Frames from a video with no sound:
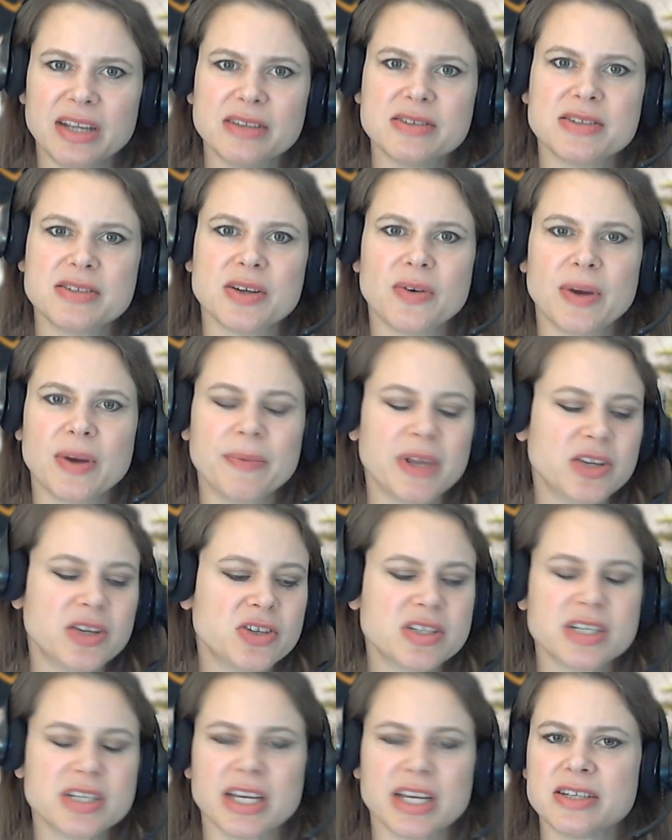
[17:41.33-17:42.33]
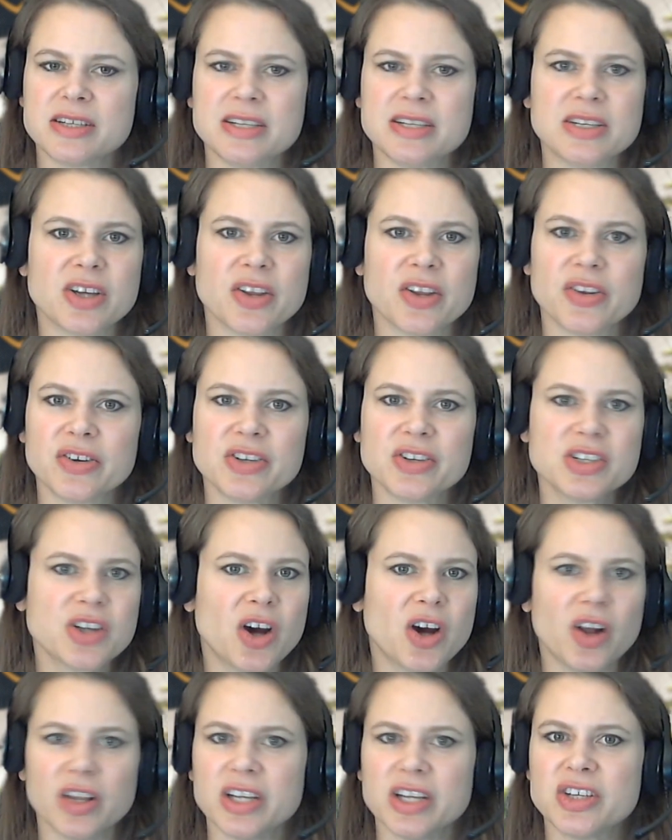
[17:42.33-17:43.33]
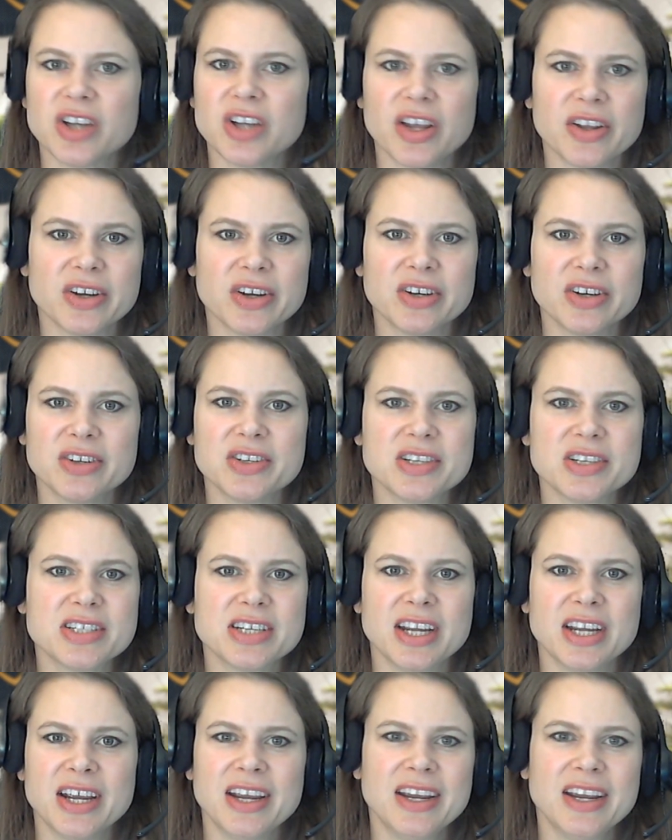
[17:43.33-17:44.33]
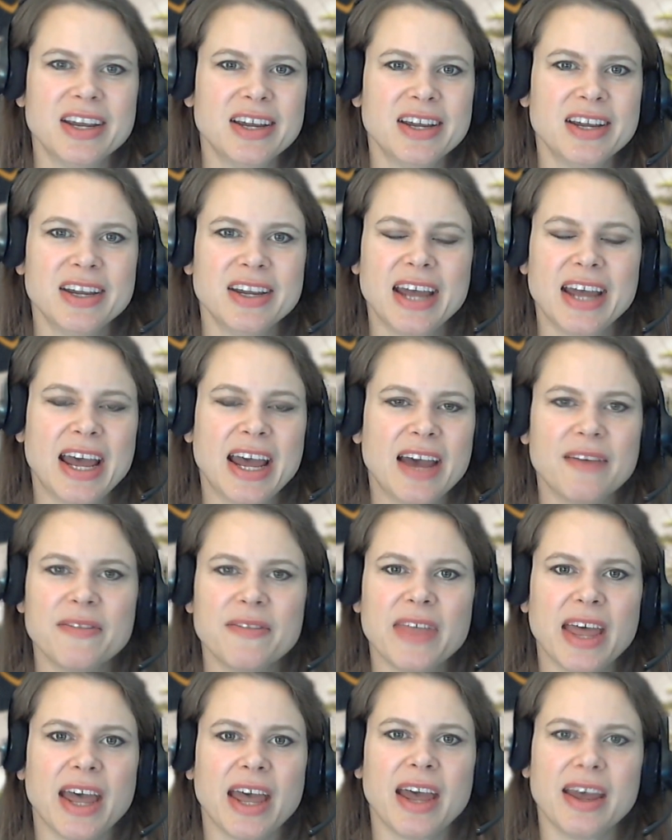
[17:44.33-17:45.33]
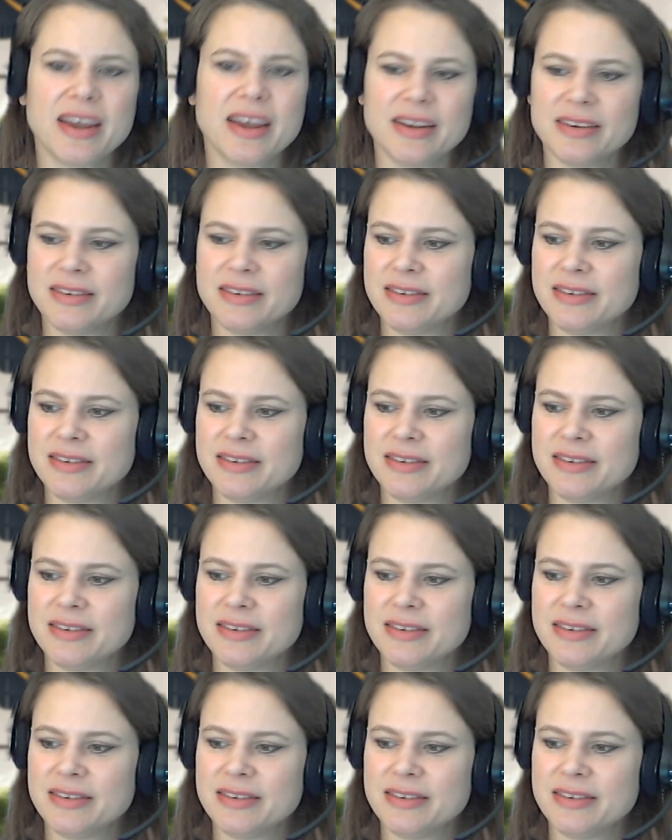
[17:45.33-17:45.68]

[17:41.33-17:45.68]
And so I'm like, just text each other, just call each other, just have that